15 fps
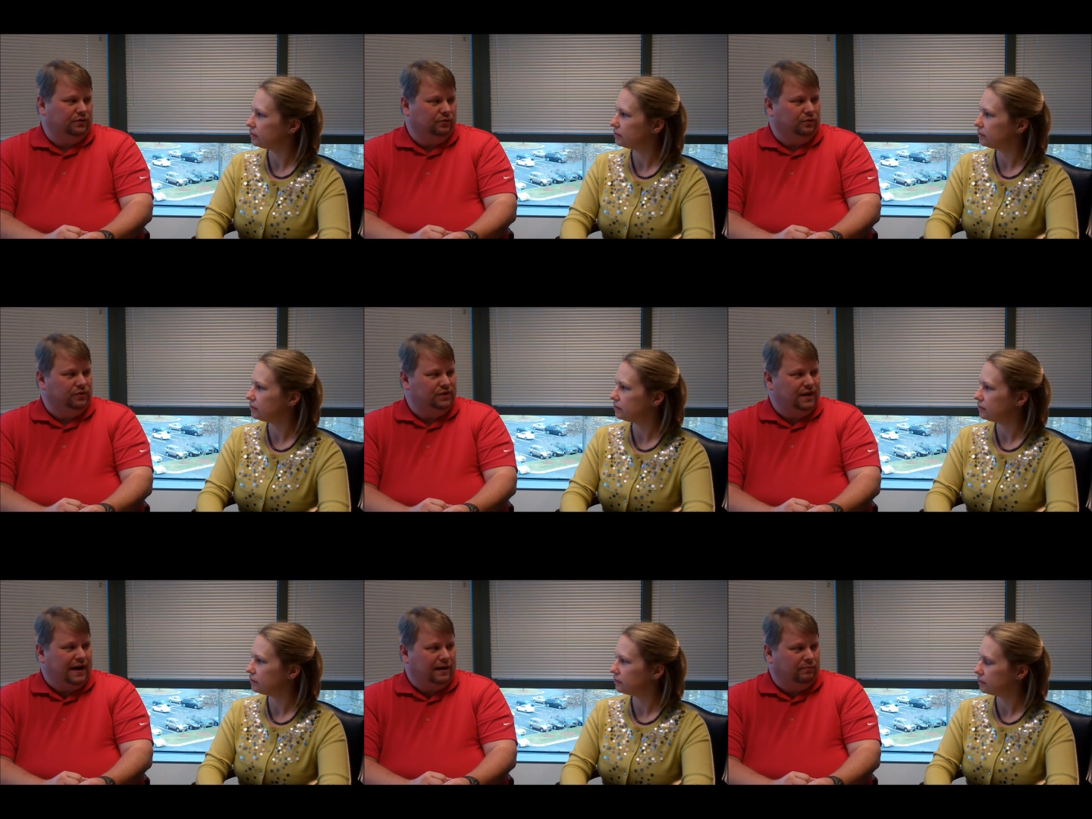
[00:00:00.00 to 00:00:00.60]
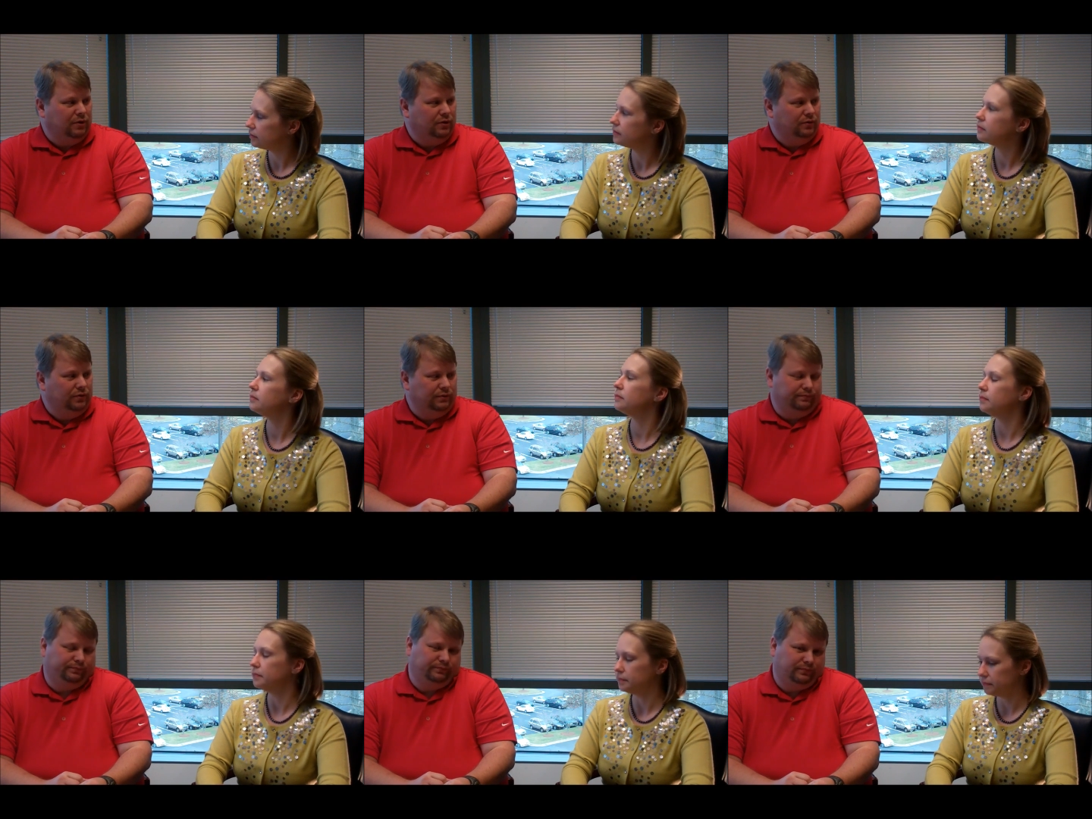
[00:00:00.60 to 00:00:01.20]
Speaker 1: a dual stack mode.
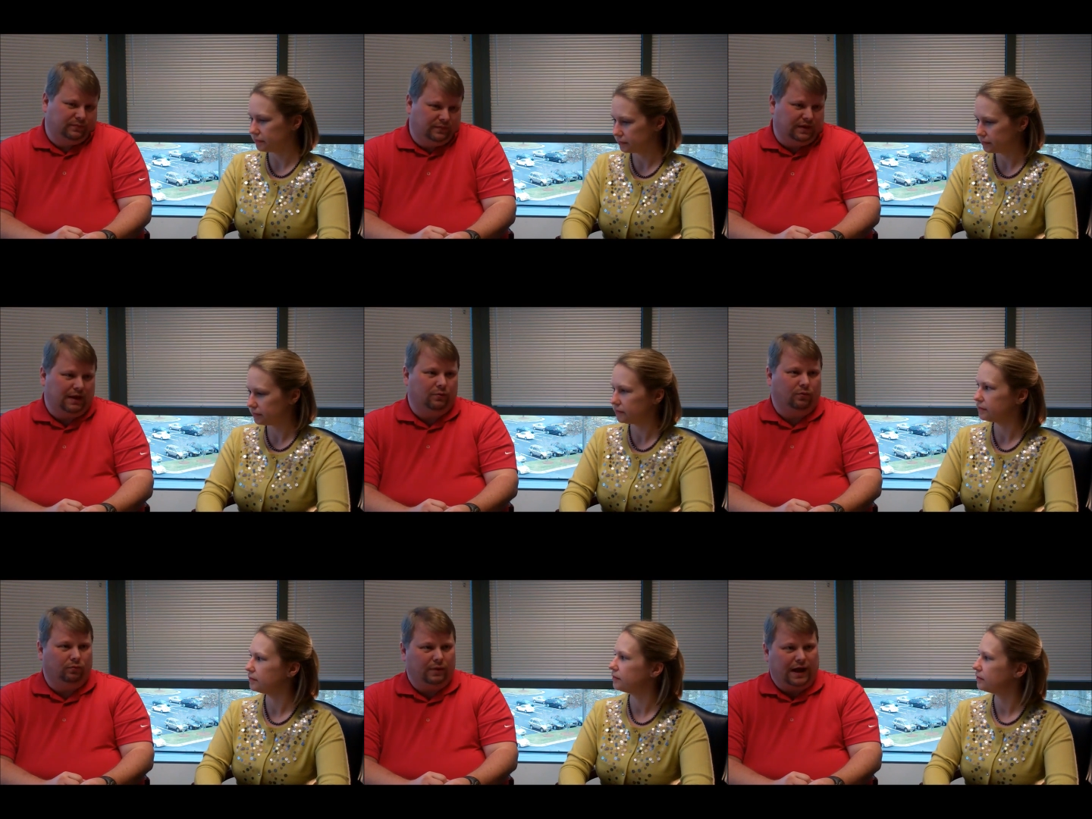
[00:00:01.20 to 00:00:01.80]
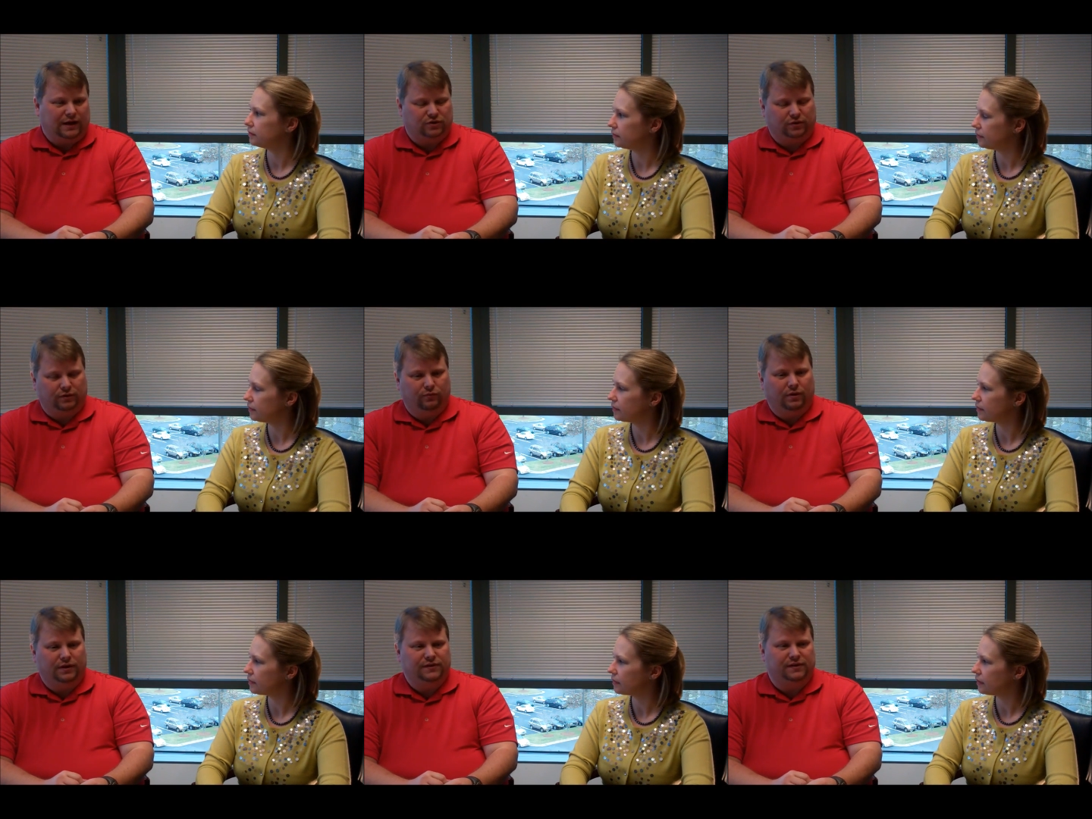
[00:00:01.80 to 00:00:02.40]
They will actually
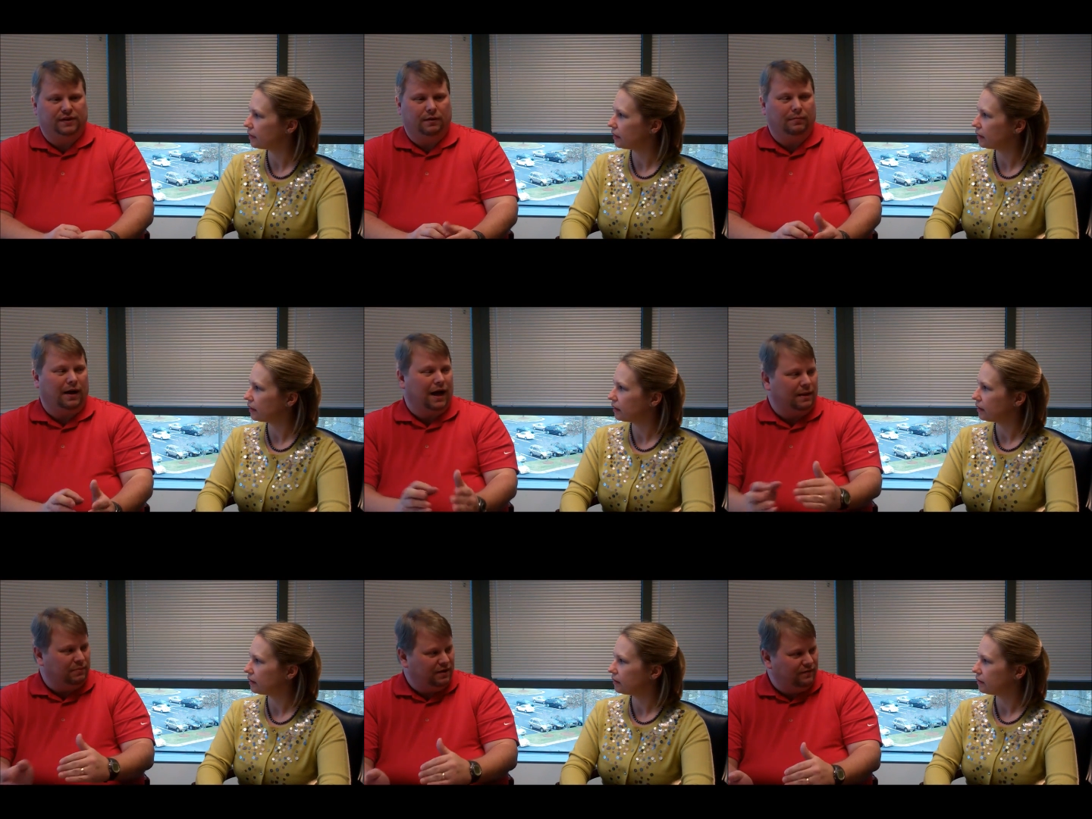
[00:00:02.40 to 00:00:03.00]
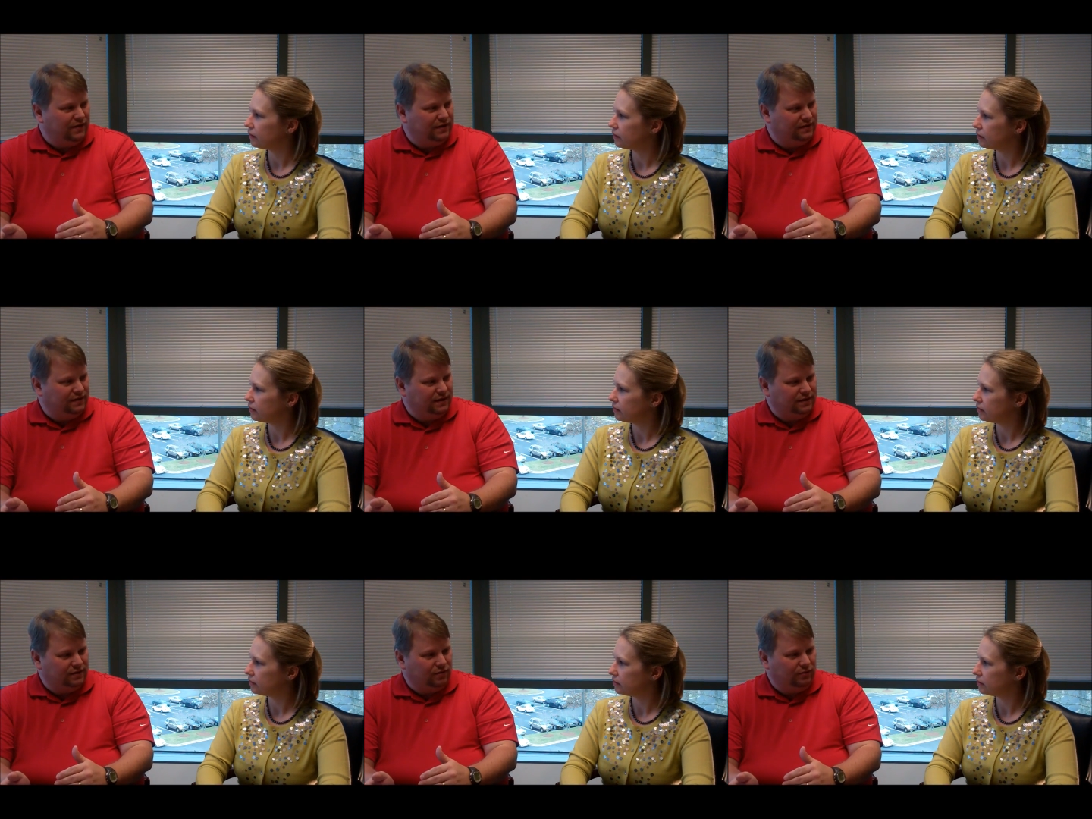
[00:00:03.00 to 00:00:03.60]
run some
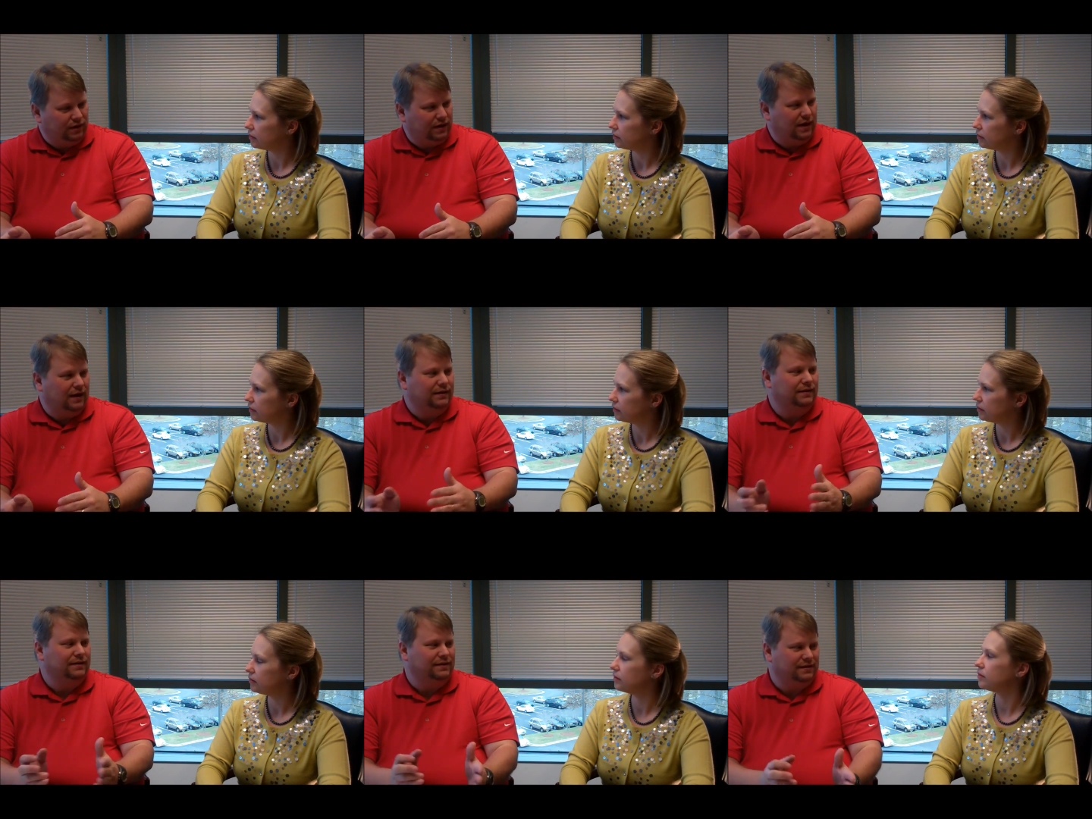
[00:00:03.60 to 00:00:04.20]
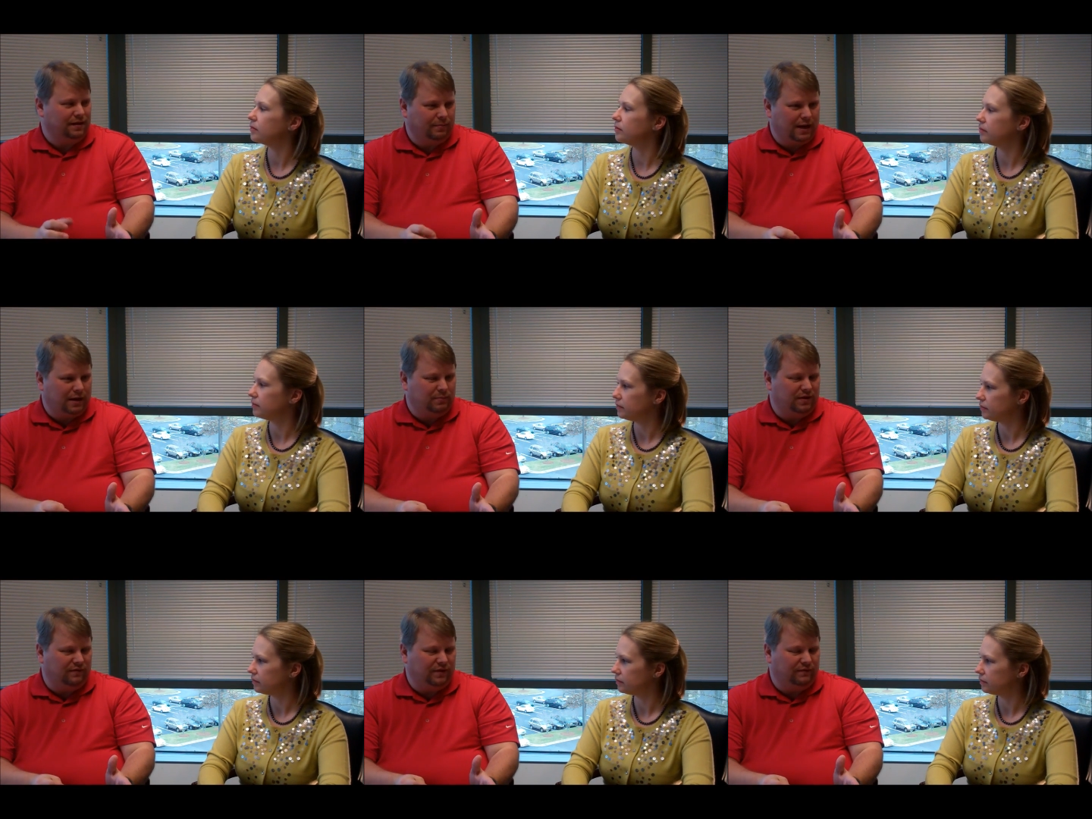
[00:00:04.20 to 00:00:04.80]
IPv6 only content, some
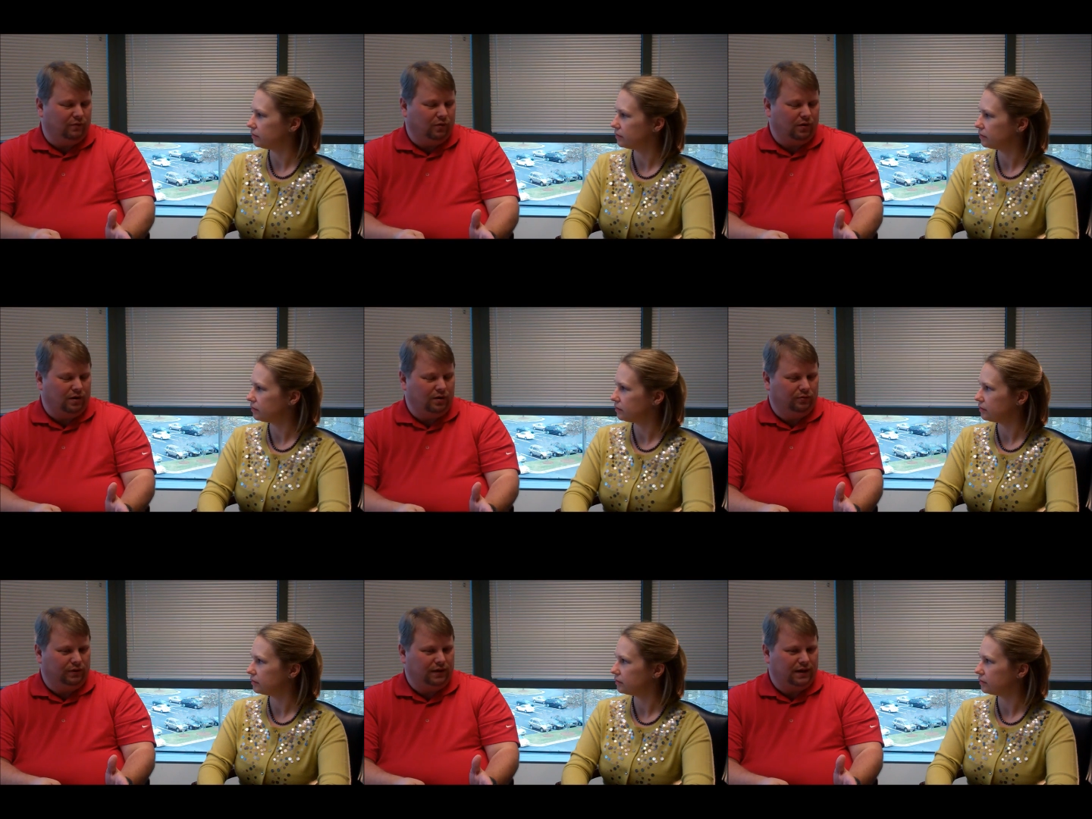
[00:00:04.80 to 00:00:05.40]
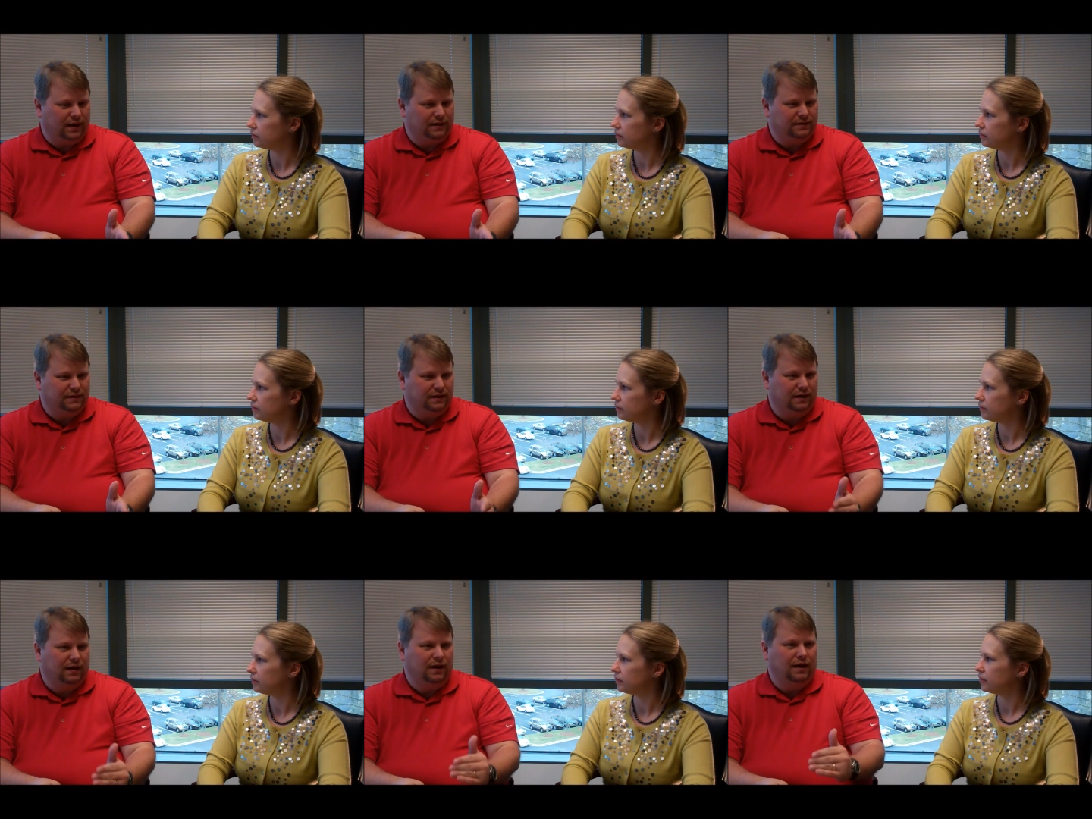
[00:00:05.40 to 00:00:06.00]
IPv4 only content,